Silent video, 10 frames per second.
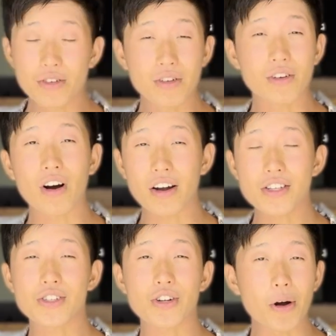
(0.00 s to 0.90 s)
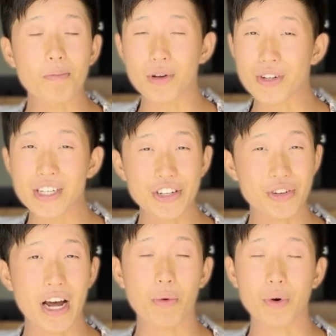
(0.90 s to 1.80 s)
you've got to start building your
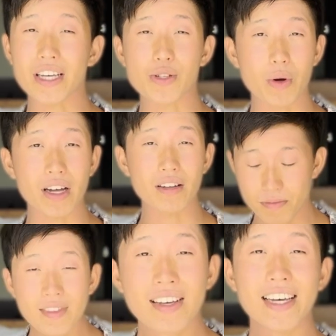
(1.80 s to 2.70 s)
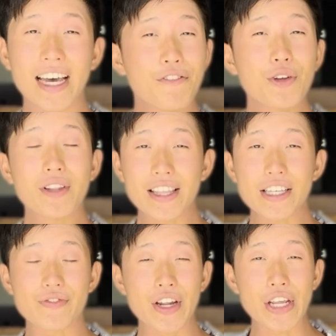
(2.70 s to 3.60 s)
network as well. If you like
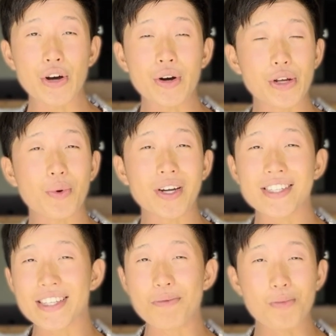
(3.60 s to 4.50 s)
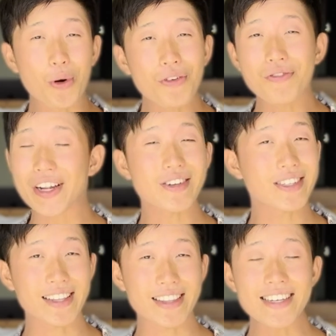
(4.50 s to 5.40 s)
this video and you want to see more videos
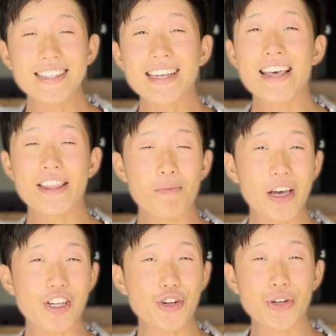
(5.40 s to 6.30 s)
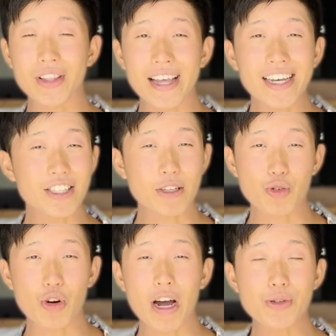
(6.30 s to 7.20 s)
like this, then make sure you like and
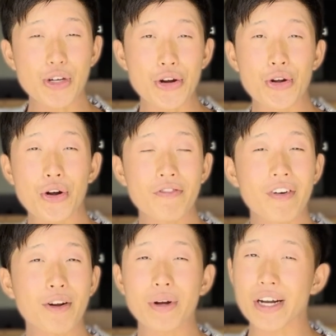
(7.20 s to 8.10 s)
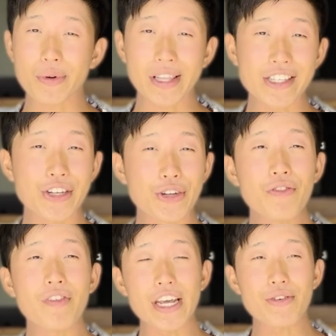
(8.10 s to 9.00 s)
subscribe so you're notified when I release a new
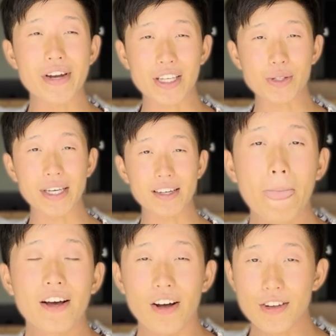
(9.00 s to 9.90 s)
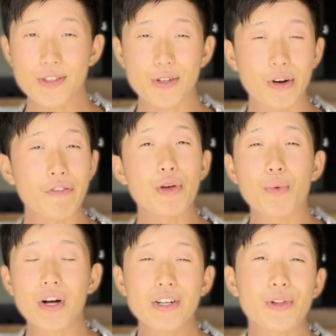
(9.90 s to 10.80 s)
video next week. Also, if you
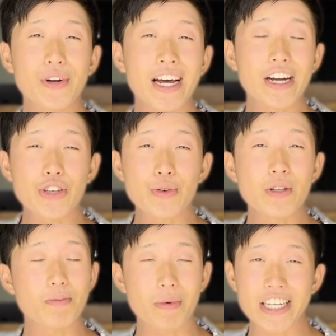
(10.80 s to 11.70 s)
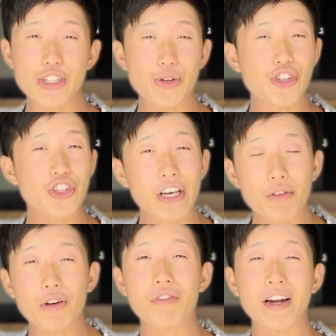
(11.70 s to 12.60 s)
want to learn how to use money to achieve
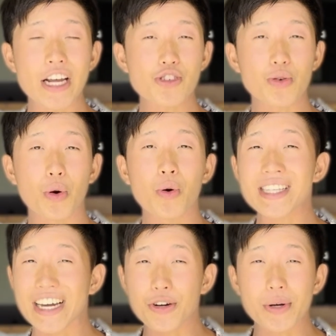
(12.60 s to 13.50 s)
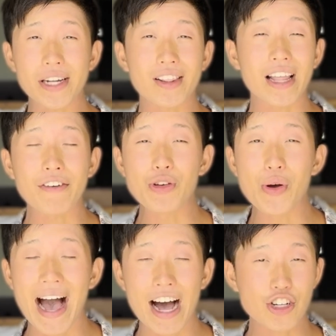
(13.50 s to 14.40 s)
your financial goals and create a life you
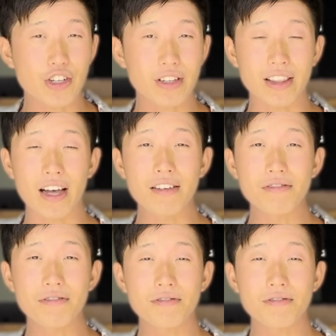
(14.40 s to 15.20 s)
actually love,